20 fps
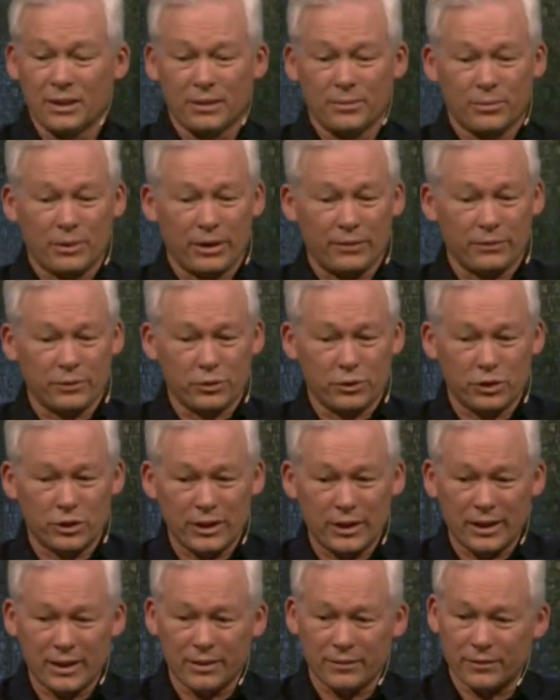pray for
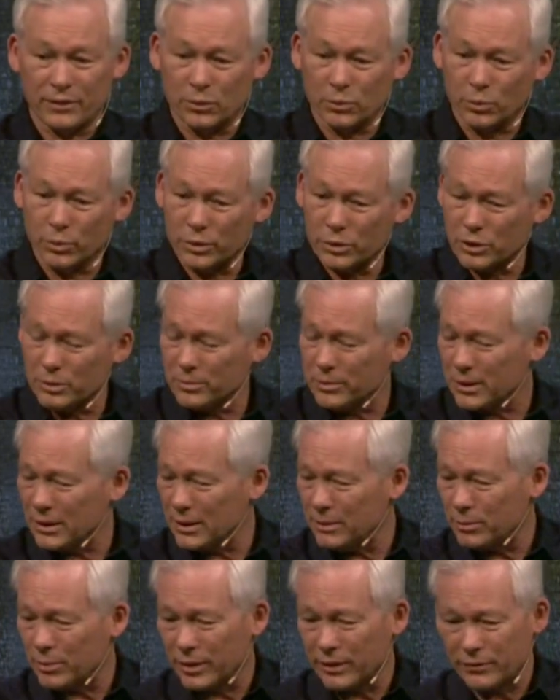Jeff and the worship
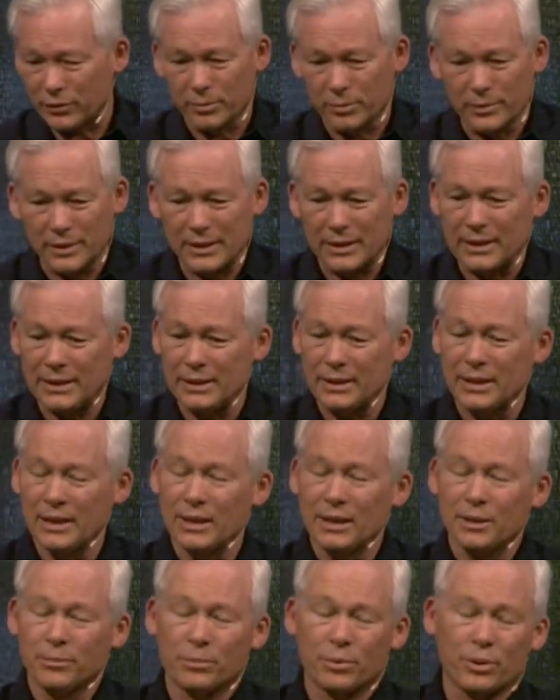team, pray for me,
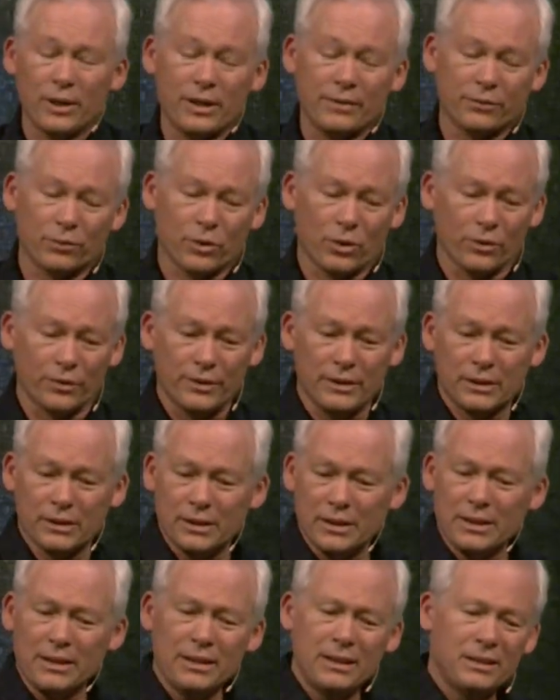pray for all these
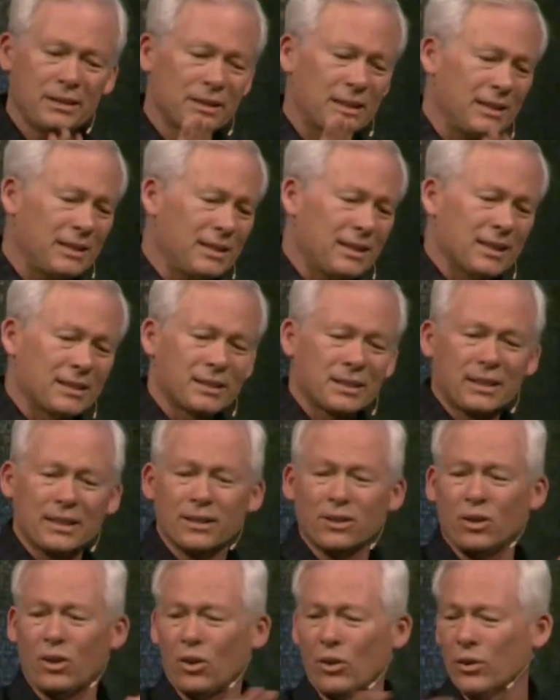needs,
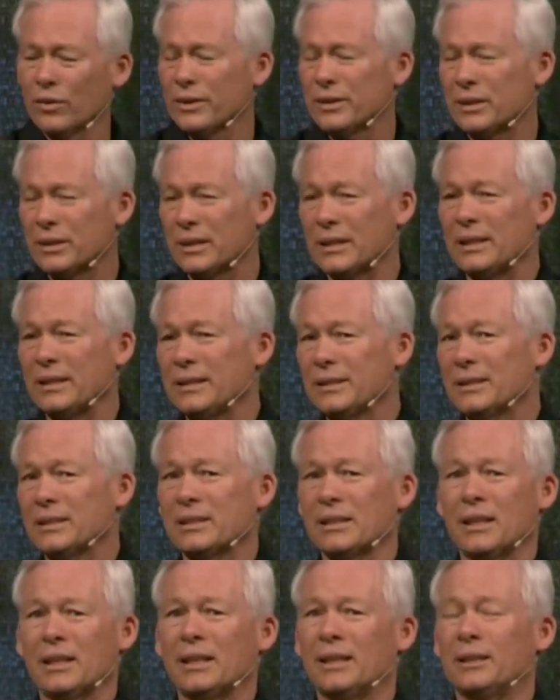ESL, all these things,
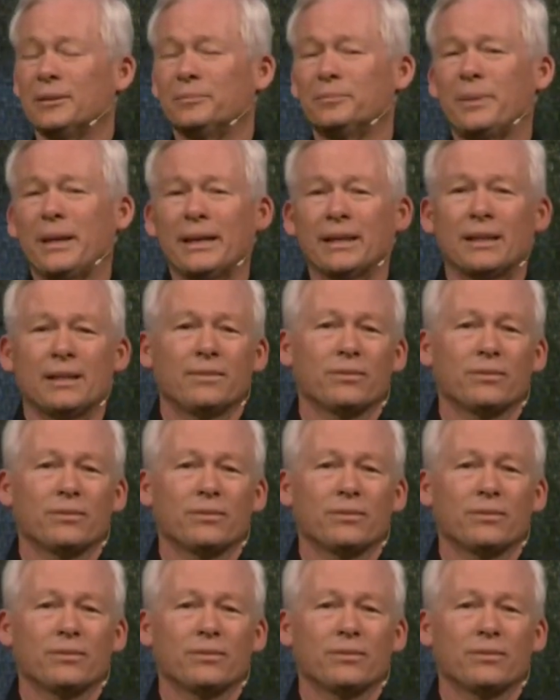Becky,